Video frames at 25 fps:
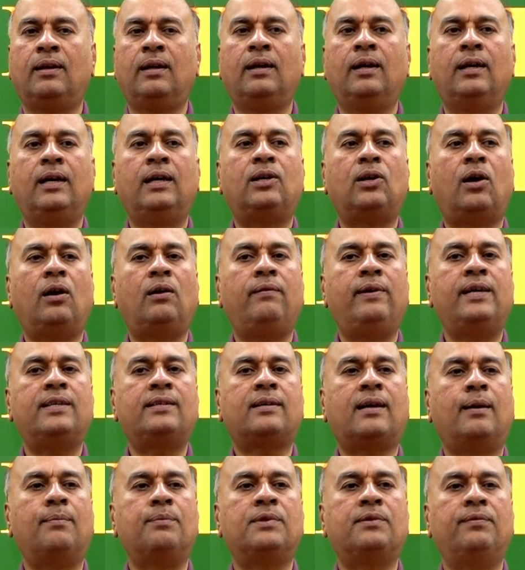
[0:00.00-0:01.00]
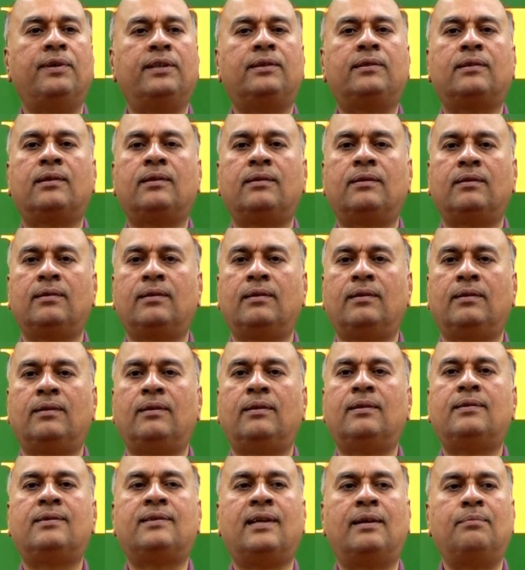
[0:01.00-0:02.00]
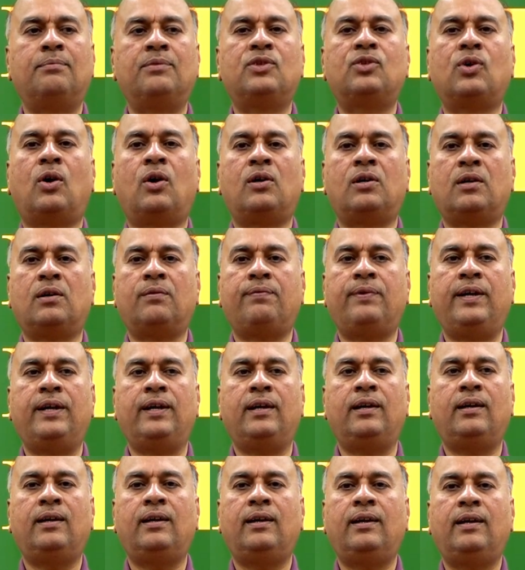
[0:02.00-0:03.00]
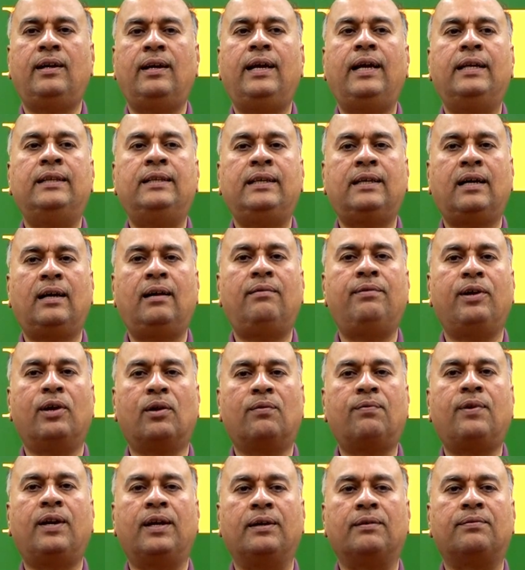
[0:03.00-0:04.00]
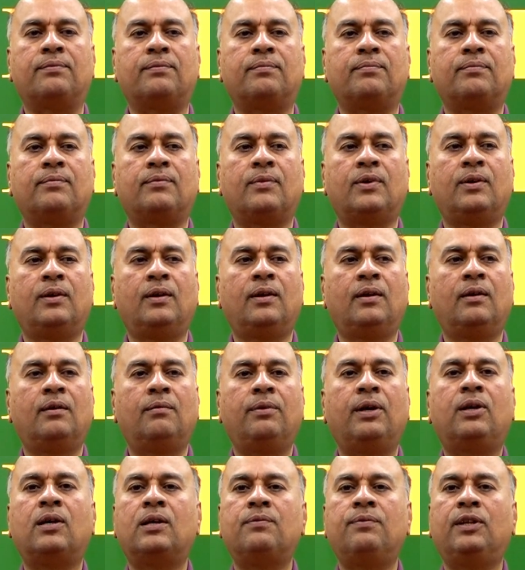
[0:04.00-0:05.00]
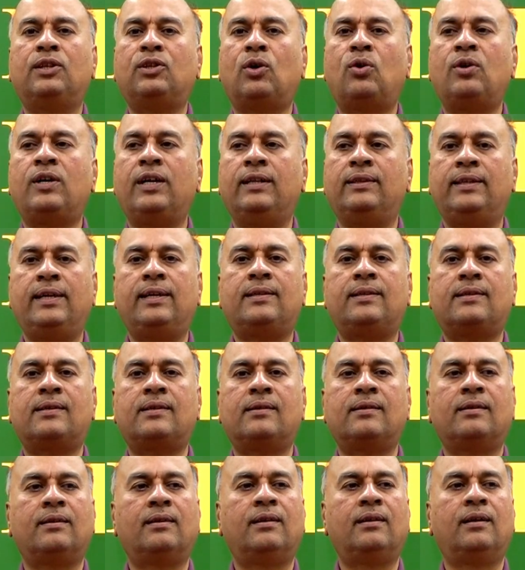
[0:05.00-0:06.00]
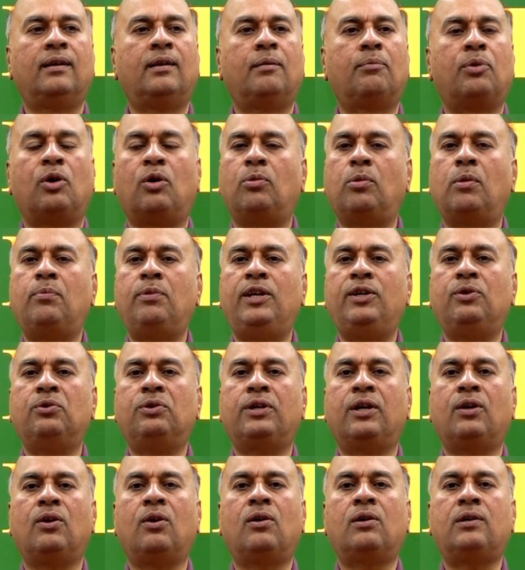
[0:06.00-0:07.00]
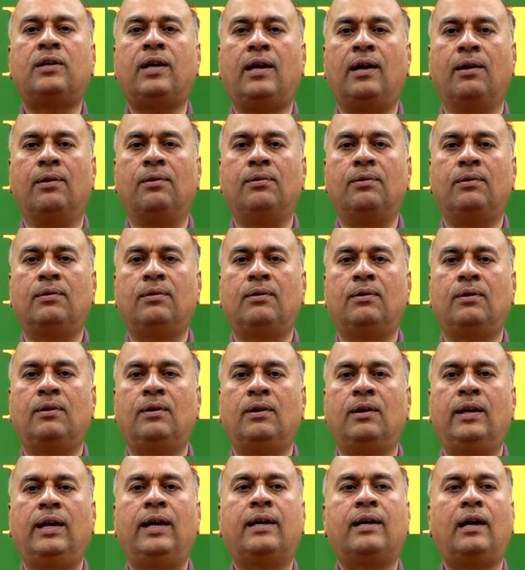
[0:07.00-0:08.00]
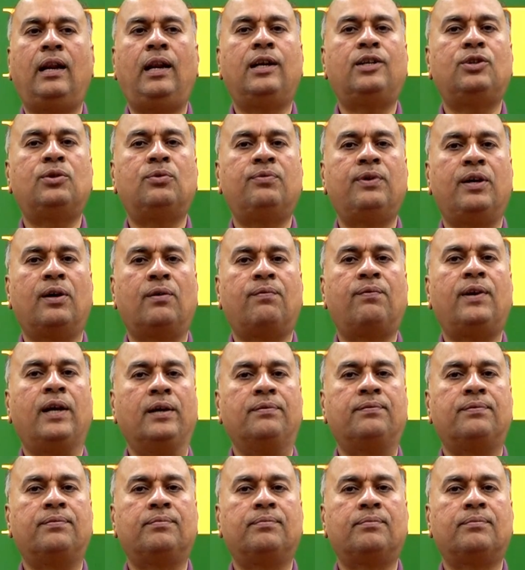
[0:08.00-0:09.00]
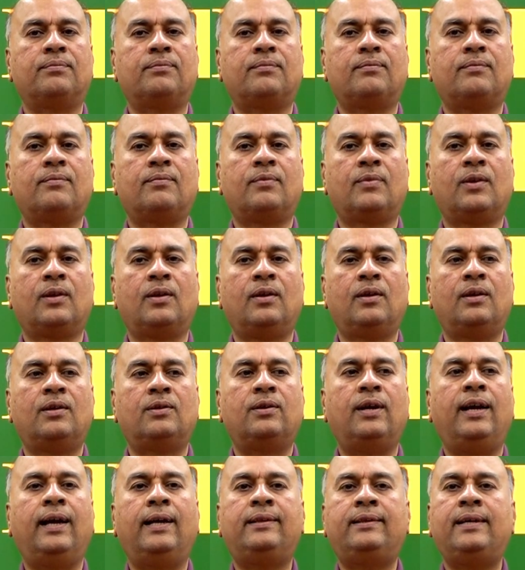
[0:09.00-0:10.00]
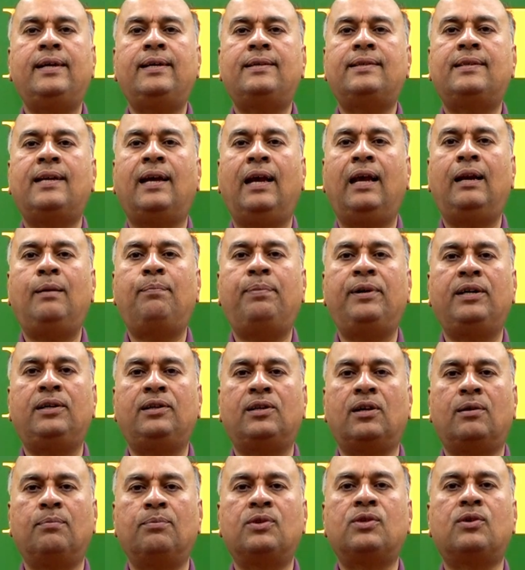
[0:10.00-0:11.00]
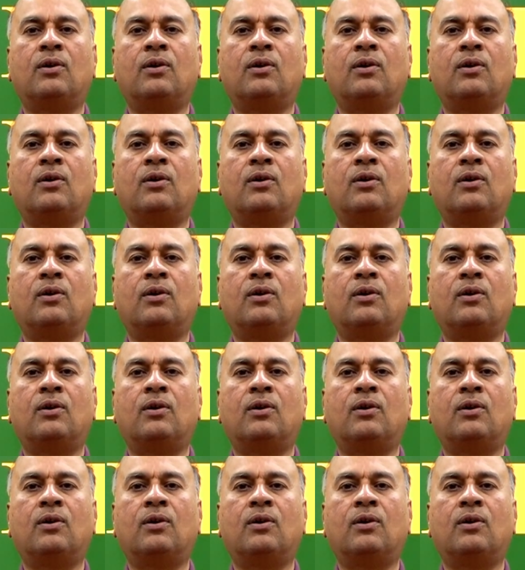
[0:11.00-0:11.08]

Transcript: it always comes with some sort of a ethical way of life. Because without ethics, probably you cannot have a collective way of life. So ethics help in terms